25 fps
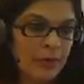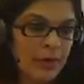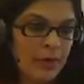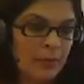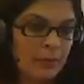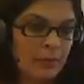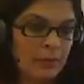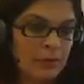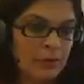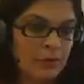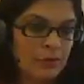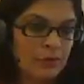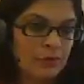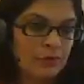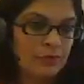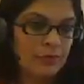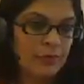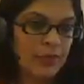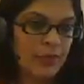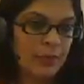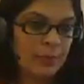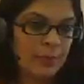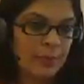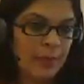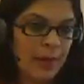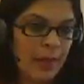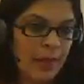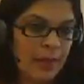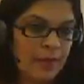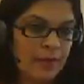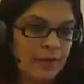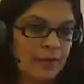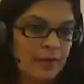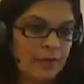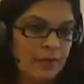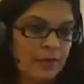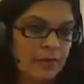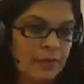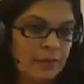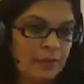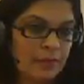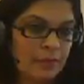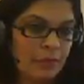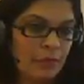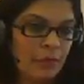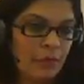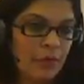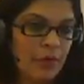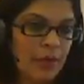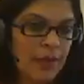and I will usually apply
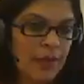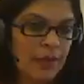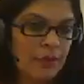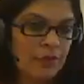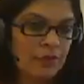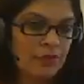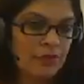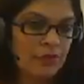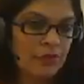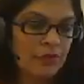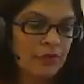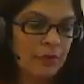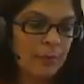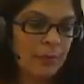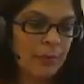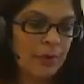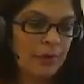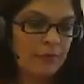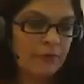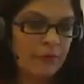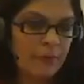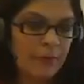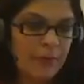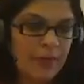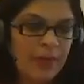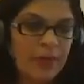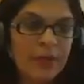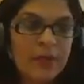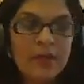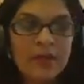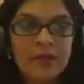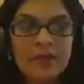for entry or apart from it.